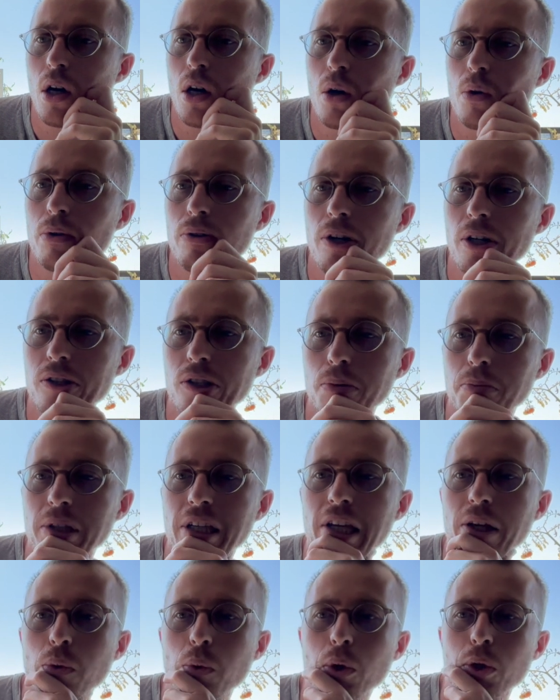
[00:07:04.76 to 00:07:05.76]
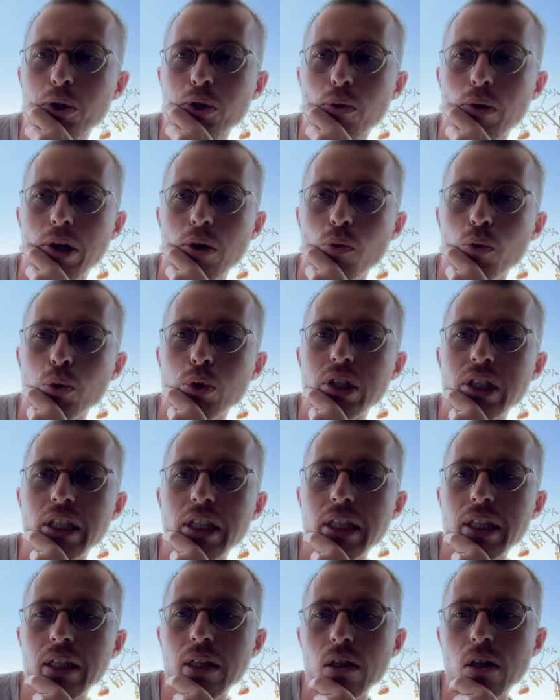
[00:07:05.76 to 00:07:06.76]
We've got some keywords around
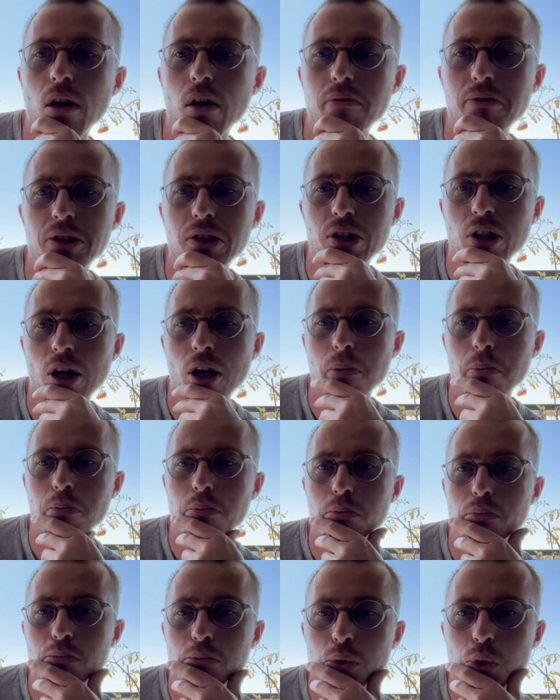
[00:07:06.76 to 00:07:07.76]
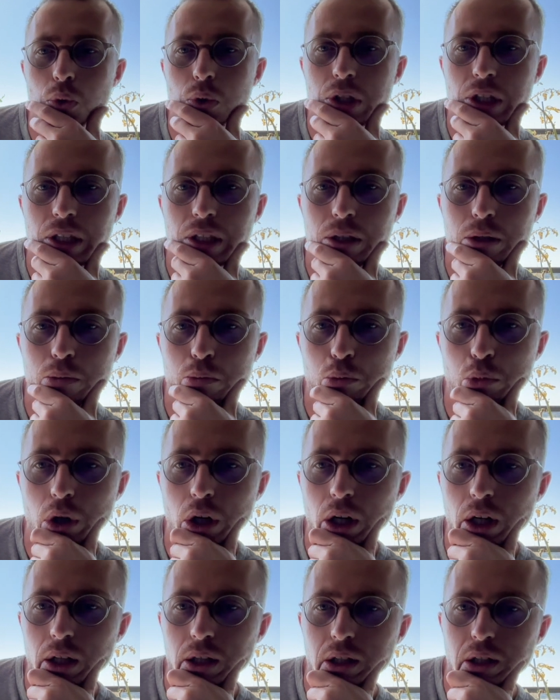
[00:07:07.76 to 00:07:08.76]
routine, coffee shop, music,
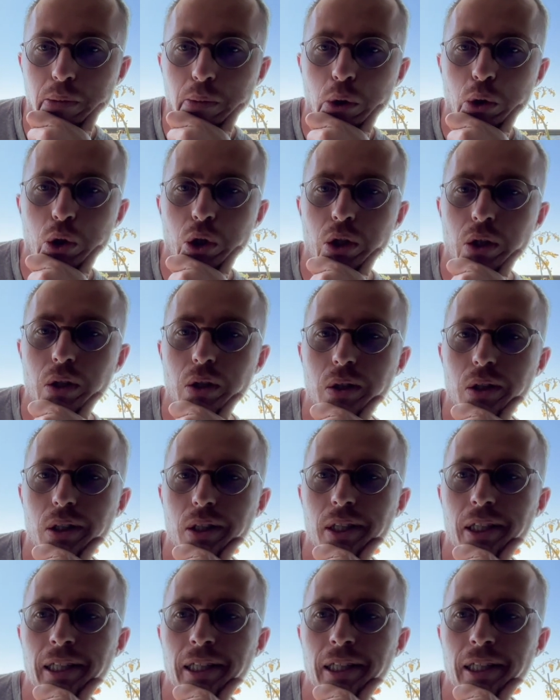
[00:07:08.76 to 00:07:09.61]
product, emotions.